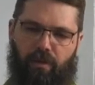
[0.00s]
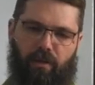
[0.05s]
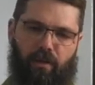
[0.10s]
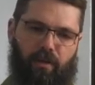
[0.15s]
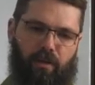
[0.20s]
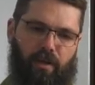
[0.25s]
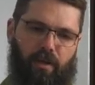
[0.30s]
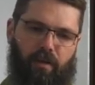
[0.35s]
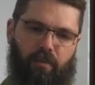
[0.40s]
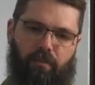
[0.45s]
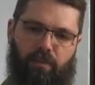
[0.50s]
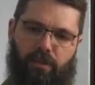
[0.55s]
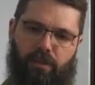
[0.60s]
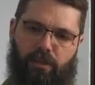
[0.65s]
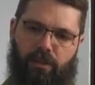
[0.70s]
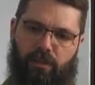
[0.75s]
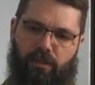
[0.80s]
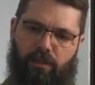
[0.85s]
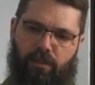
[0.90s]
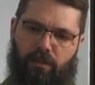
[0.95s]
harm
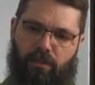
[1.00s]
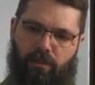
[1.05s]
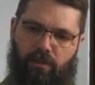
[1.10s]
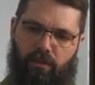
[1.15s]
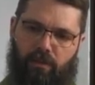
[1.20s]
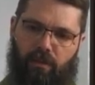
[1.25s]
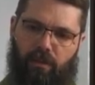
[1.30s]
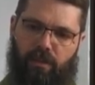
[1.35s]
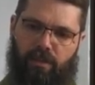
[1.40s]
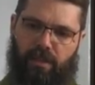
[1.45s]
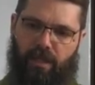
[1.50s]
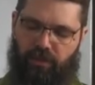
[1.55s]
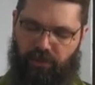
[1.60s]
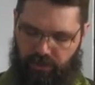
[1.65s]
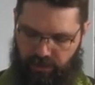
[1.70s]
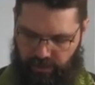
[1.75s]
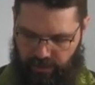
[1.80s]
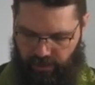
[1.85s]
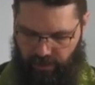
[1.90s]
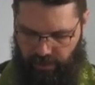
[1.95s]

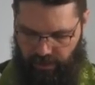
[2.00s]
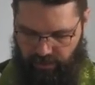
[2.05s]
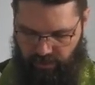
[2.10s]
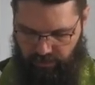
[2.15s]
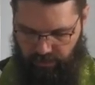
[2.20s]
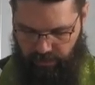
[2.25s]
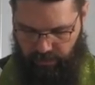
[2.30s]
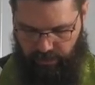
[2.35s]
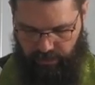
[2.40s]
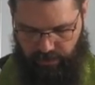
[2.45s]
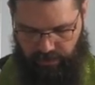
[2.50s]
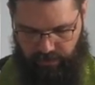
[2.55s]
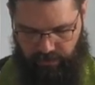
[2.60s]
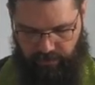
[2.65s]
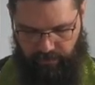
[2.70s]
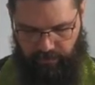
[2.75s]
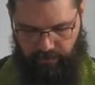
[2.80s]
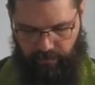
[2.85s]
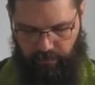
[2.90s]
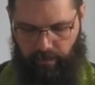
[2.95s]
attention to God's word,
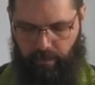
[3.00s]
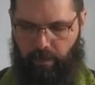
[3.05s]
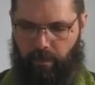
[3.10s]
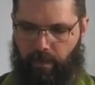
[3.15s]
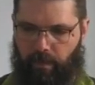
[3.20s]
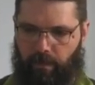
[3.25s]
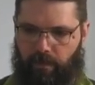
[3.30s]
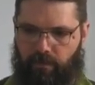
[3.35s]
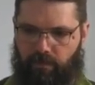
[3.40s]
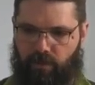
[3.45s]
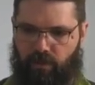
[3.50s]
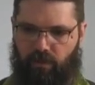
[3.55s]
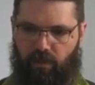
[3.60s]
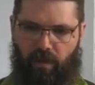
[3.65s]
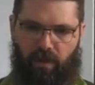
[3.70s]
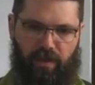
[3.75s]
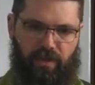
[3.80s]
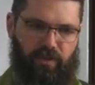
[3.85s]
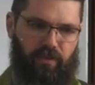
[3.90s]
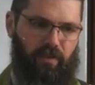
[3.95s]
so
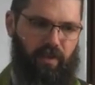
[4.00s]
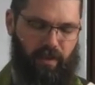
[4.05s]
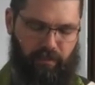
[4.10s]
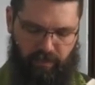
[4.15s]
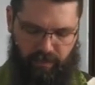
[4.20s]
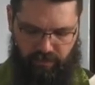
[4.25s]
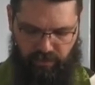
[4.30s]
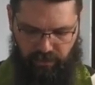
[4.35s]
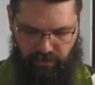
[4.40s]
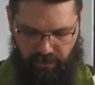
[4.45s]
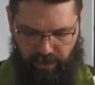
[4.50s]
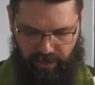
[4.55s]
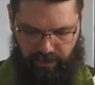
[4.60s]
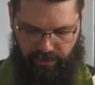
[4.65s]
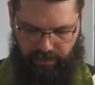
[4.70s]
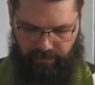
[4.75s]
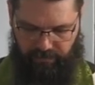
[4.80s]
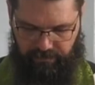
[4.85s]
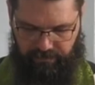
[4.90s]
long as you keep them straight.